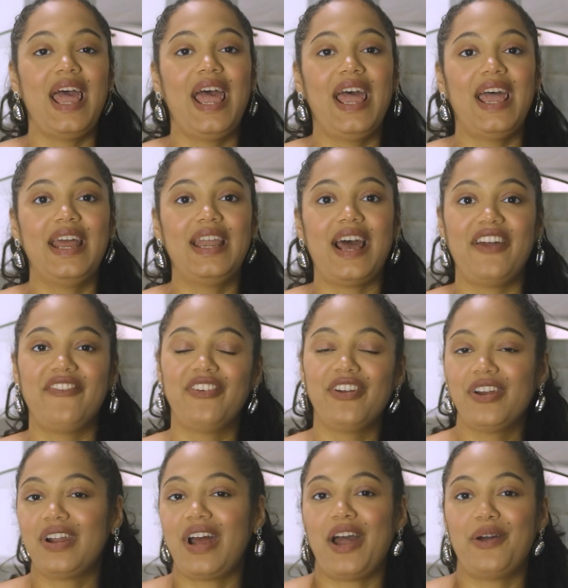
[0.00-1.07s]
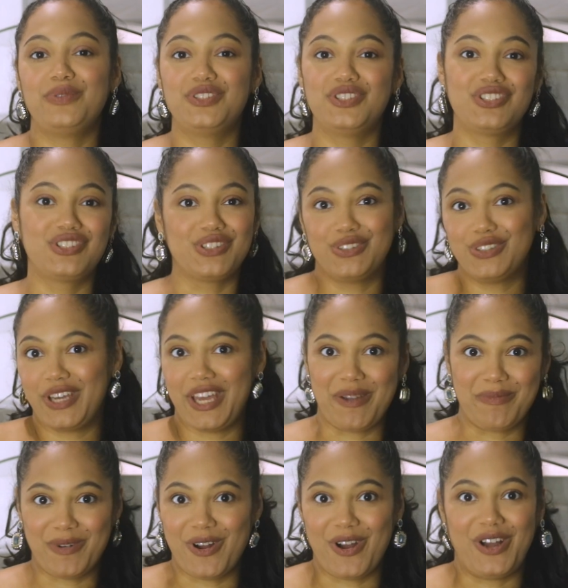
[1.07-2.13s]
and I figured I would just turn the
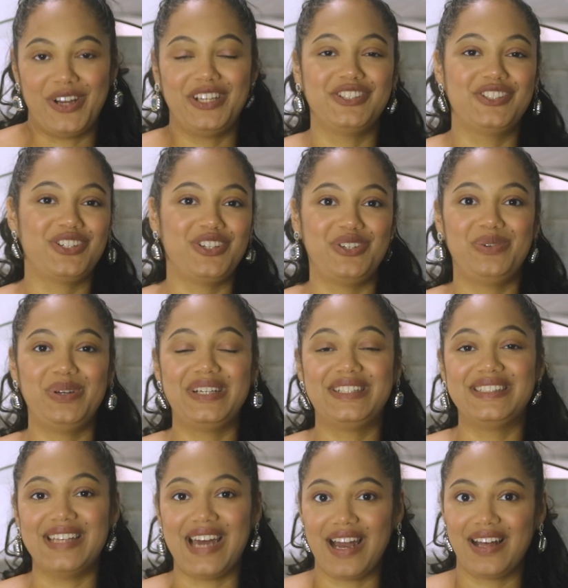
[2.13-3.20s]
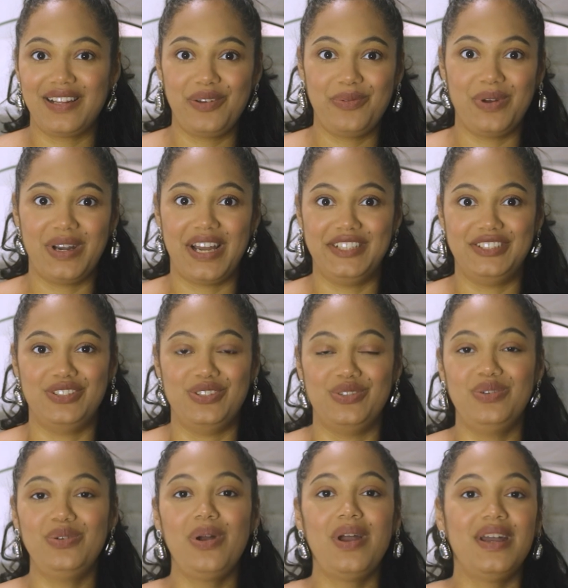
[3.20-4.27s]
camera on and show you exactly what I
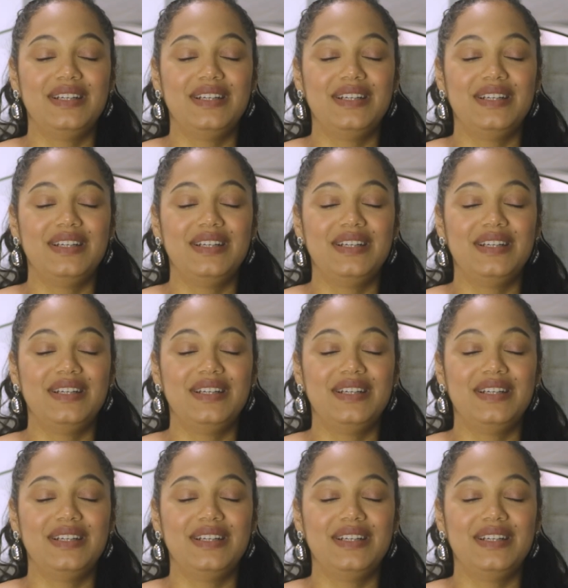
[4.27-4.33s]
do